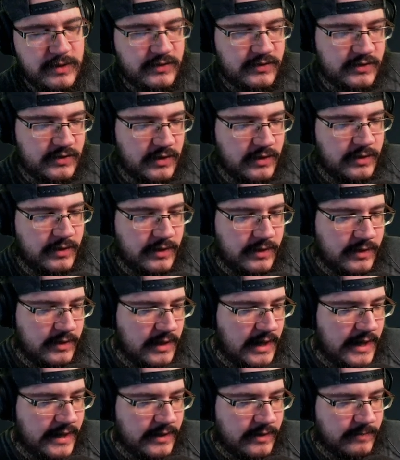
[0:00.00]
certain
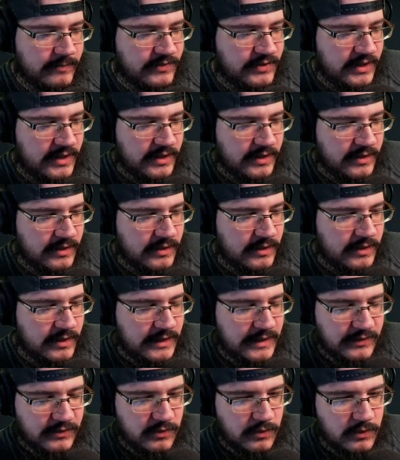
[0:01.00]
items in
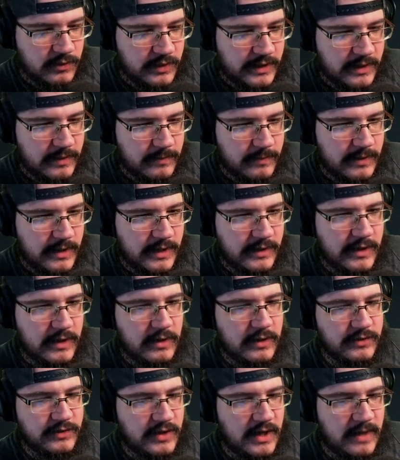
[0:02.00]
Eternaland. And then
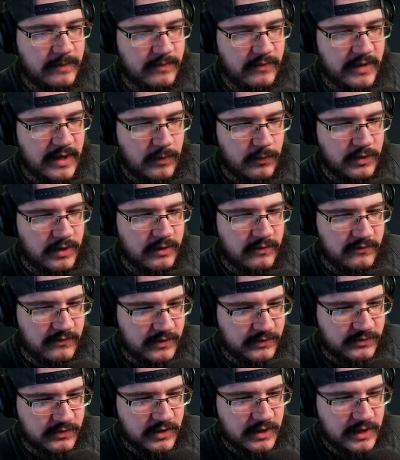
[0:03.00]
on top of that, we're going to
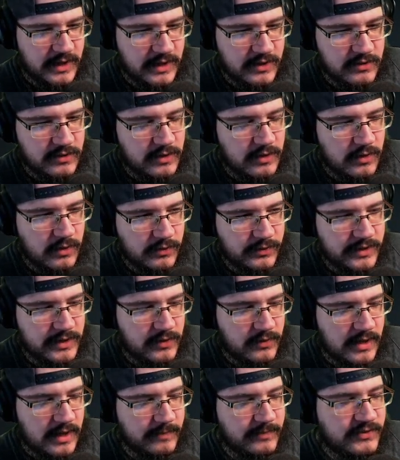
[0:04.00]
filter it again. You can only
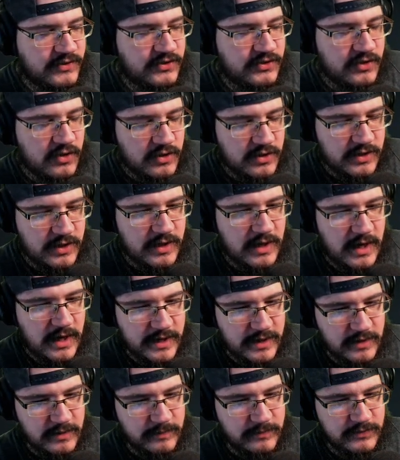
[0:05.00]
grab certain
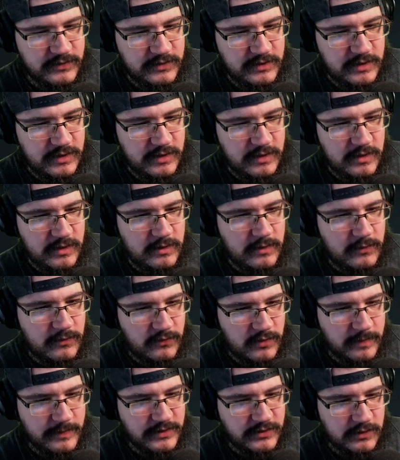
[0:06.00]
items
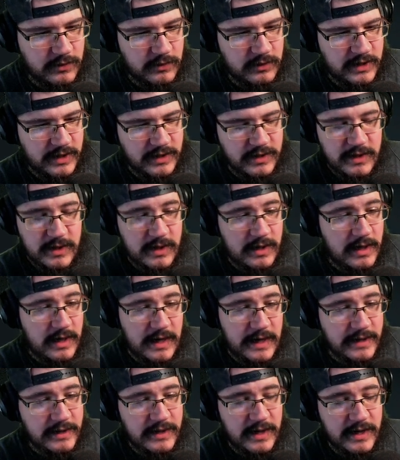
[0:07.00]
from Eternaland.
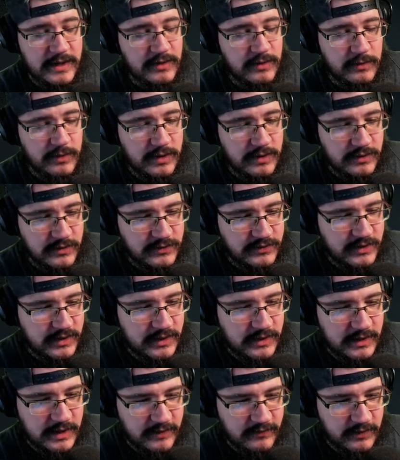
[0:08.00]
I, I don't
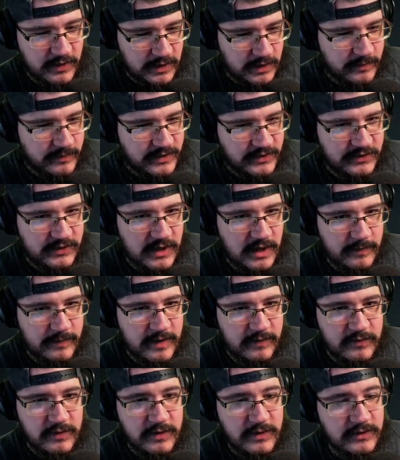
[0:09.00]
understand. I feel like I'm going to stop
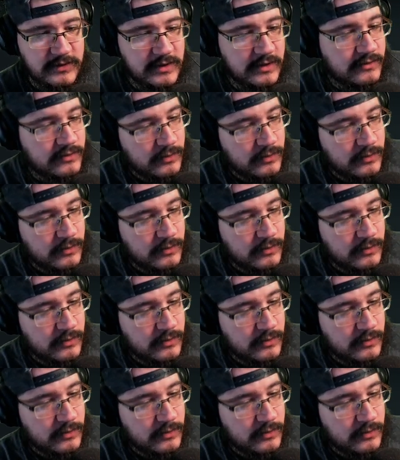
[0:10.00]
after the sixth